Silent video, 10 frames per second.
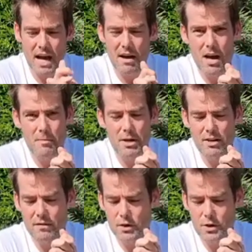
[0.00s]

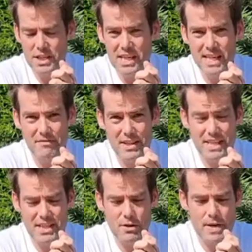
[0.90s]
have got a ticket for
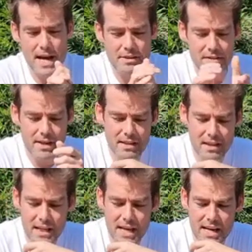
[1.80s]
that sold out event,
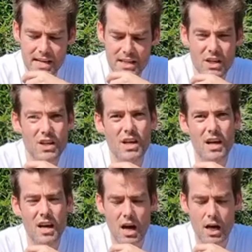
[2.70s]
then
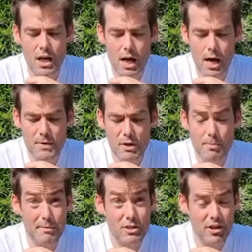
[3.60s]
you'll
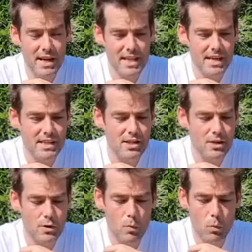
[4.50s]
be able to try it there.
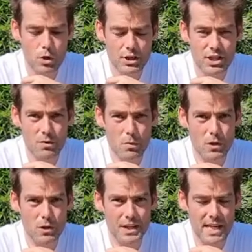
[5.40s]
So what you
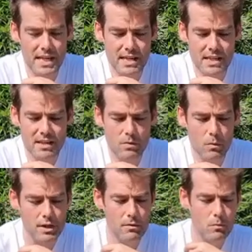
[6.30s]
will need,
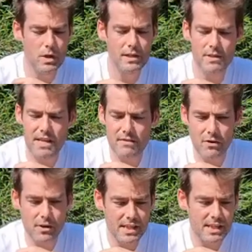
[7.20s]
will you need
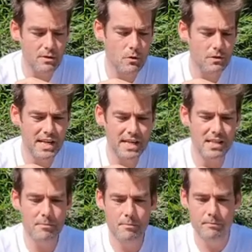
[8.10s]
for this? You will
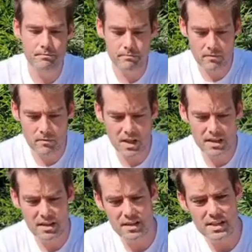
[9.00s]
need
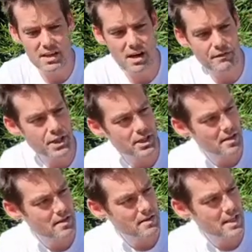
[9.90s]
the star of the
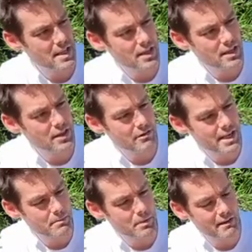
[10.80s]
show, the
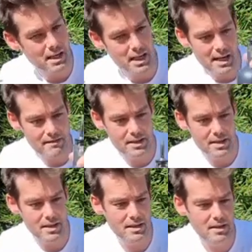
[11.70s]
3 Spirit
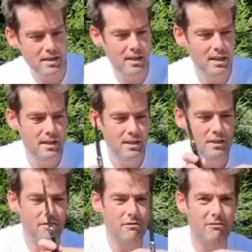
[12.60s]
Livener,
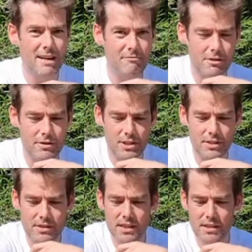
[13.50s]
grapefruit
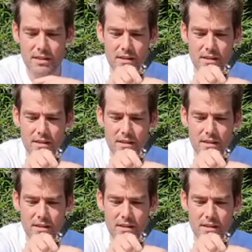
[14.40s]
juice,